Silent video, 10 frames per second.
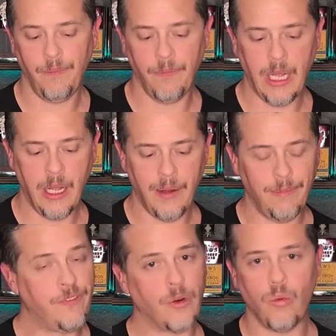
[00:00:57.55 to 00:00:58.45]

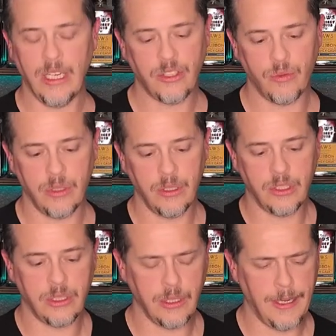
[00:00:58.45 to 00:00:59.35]
for
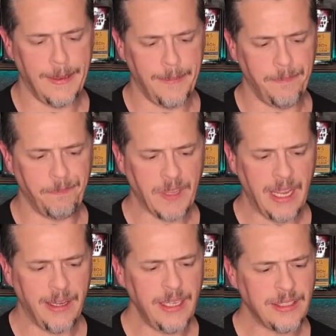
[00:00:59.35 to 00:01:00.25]
Westward's, I
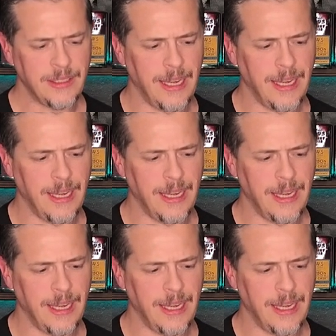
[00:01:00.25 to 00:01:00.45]
guess,